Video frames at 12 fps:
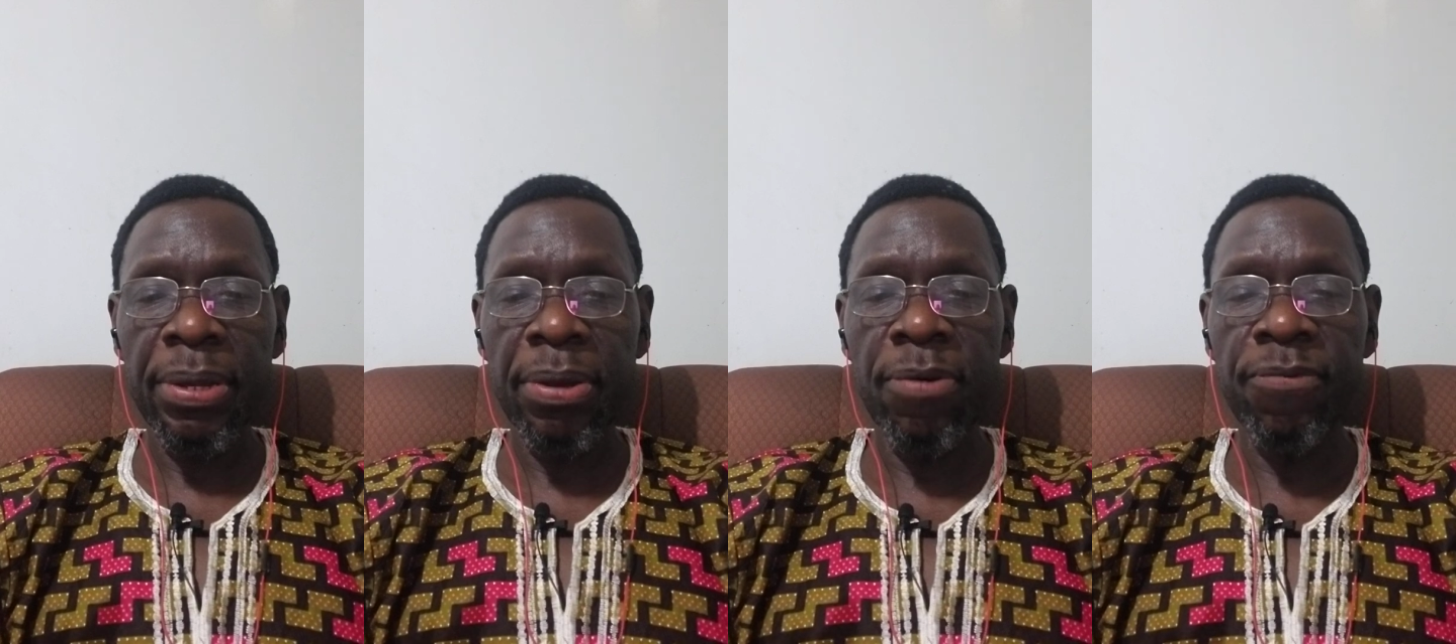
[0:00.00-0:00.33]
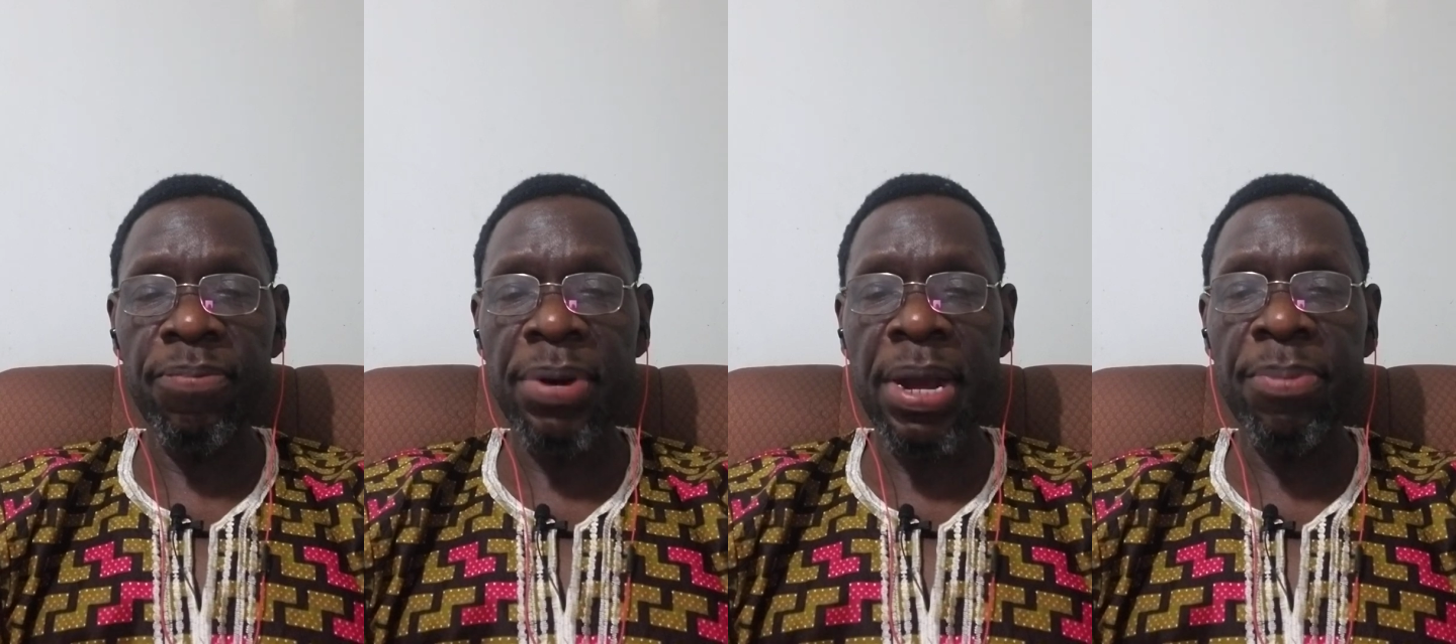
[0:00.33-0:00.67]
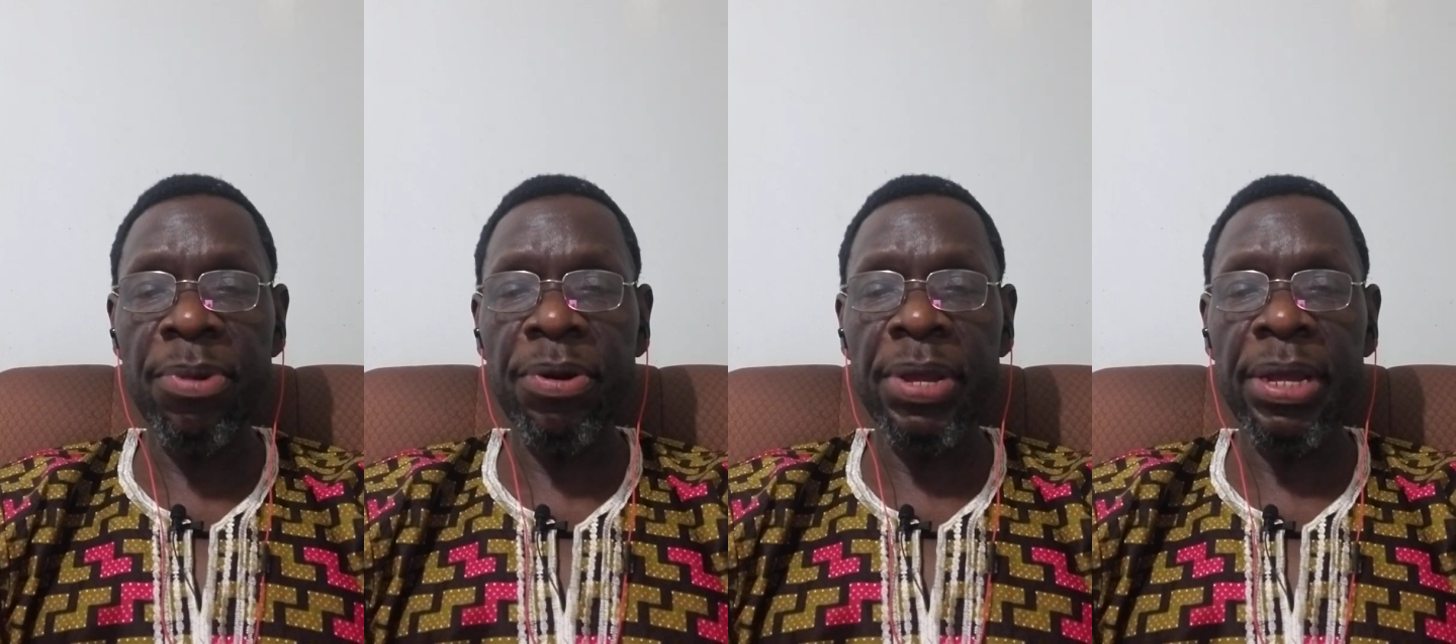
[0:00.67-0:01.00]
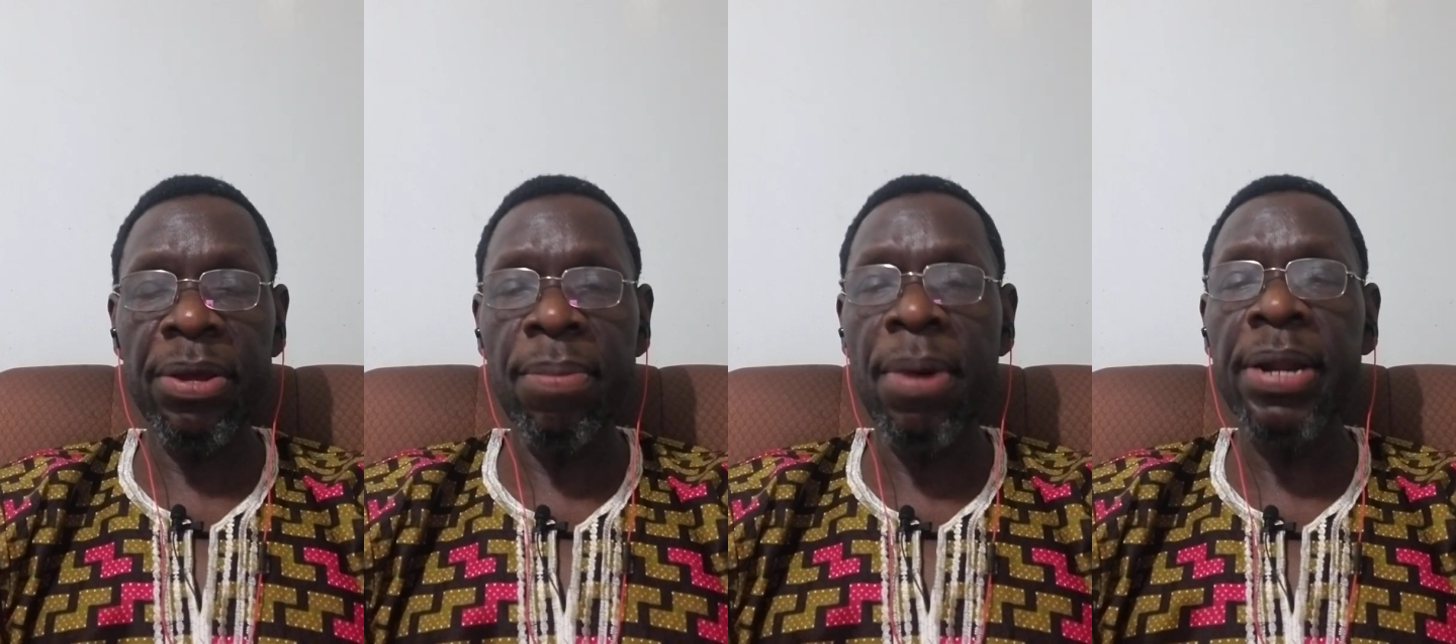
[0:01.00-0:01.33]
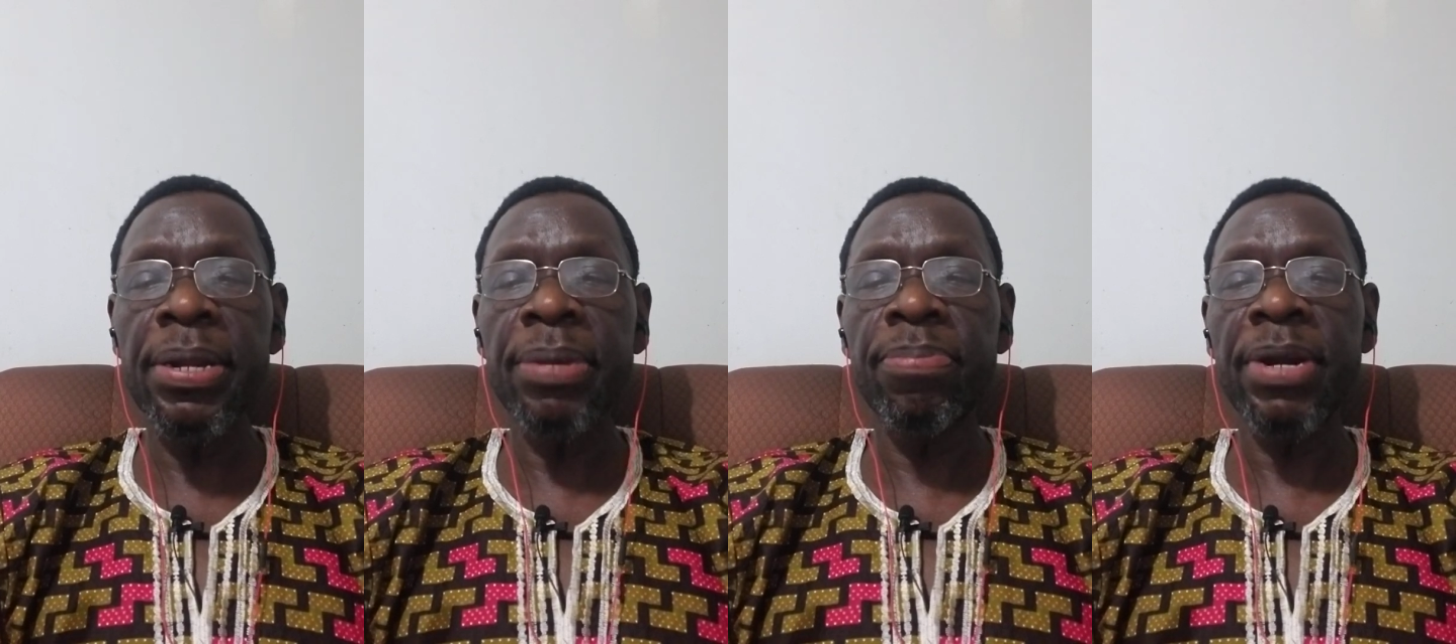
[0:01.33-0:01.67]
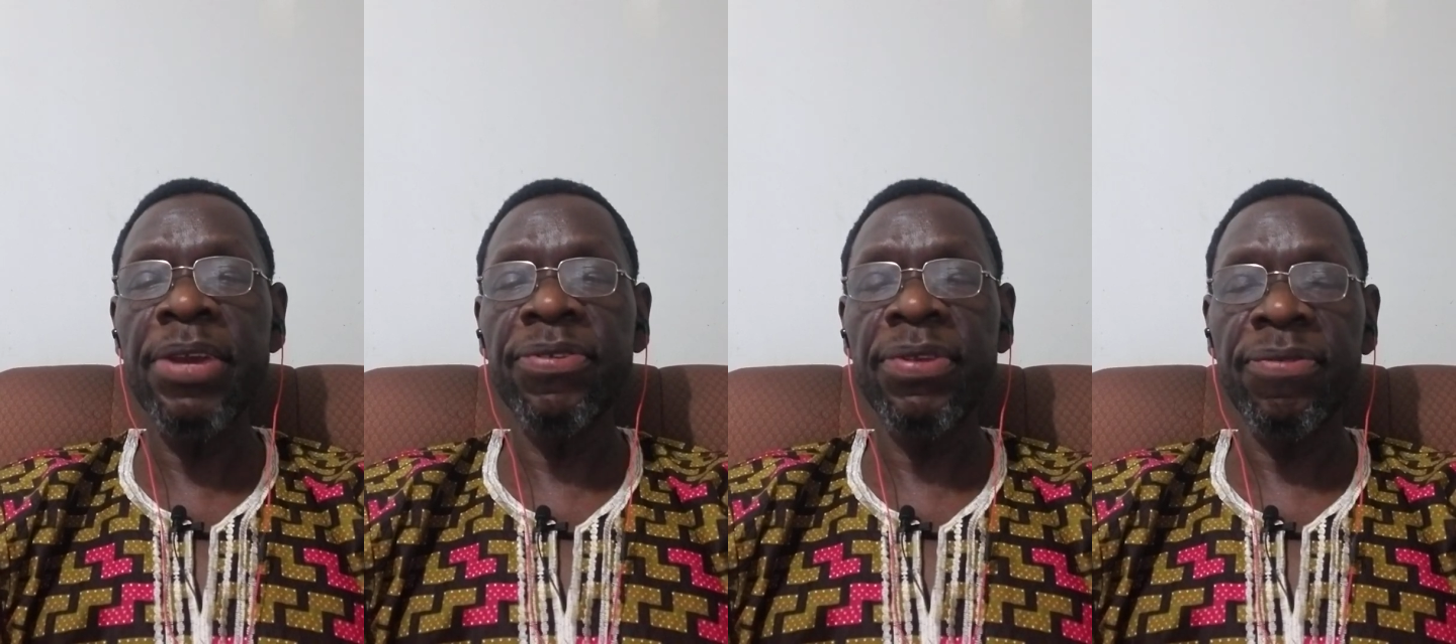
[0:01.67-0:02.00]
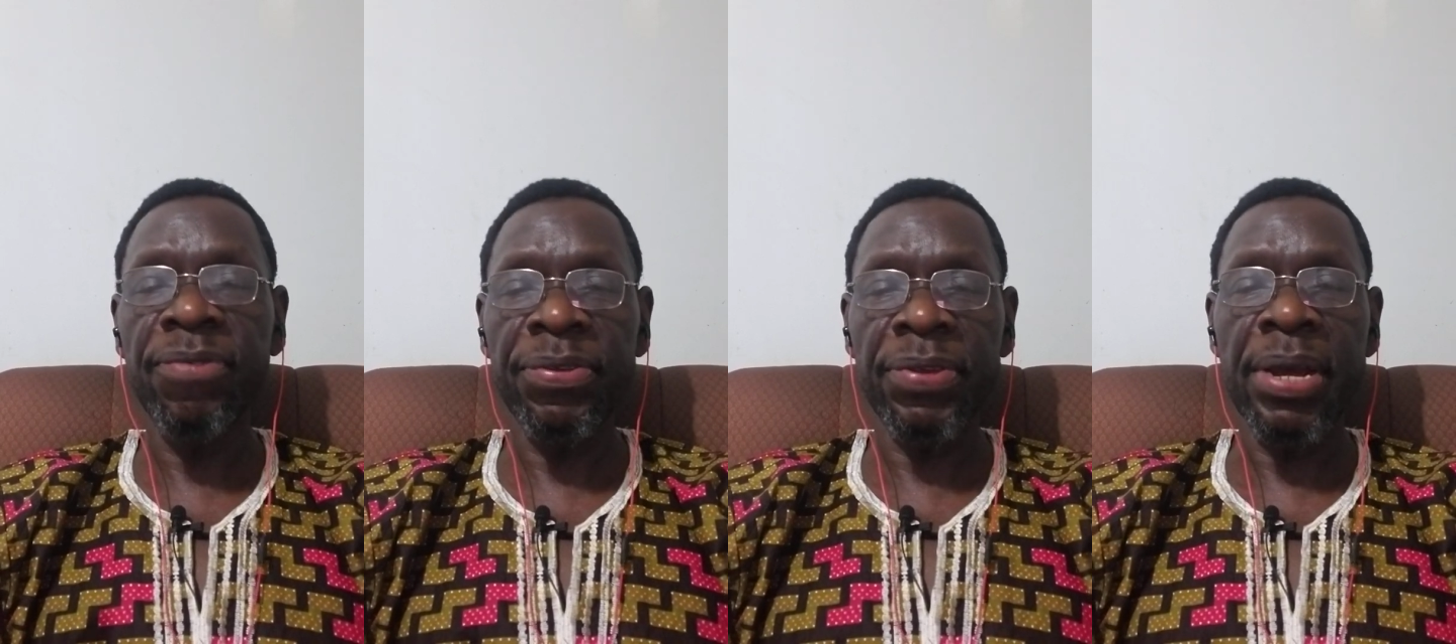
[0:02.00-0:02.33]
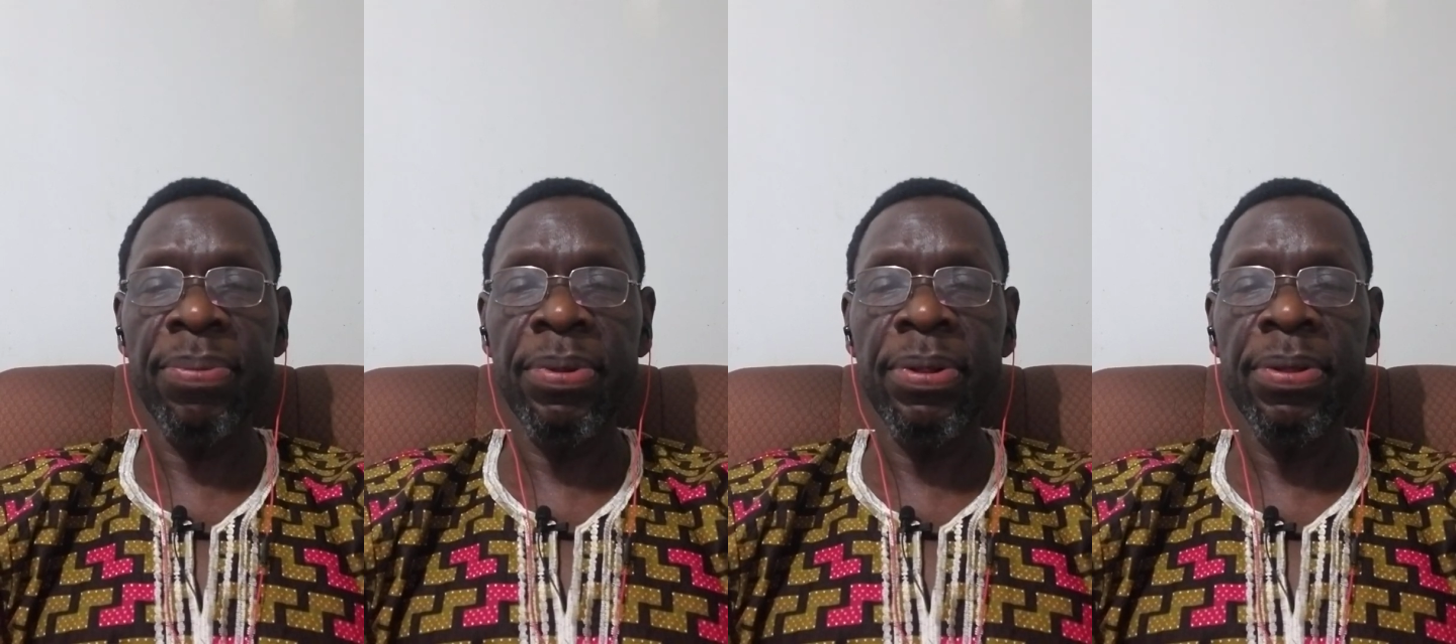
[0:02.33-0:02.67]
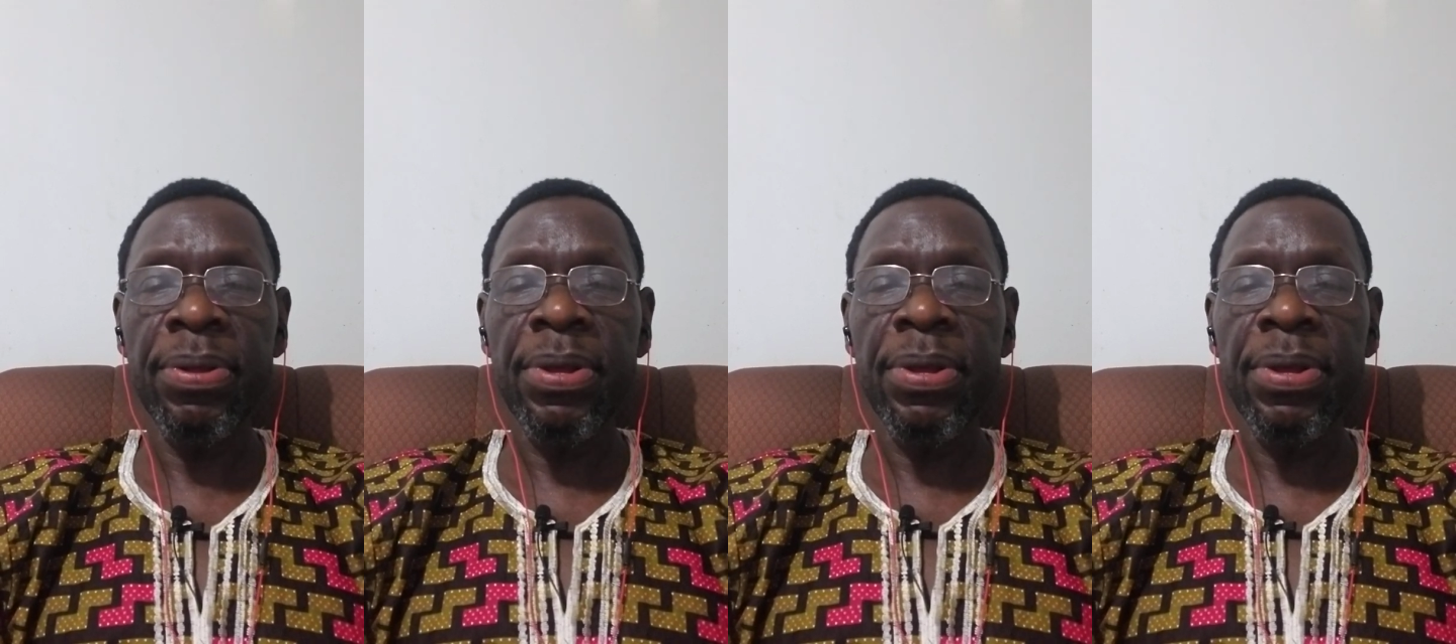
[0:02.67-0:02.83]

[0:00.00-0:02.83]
of primary commodity prices, for example.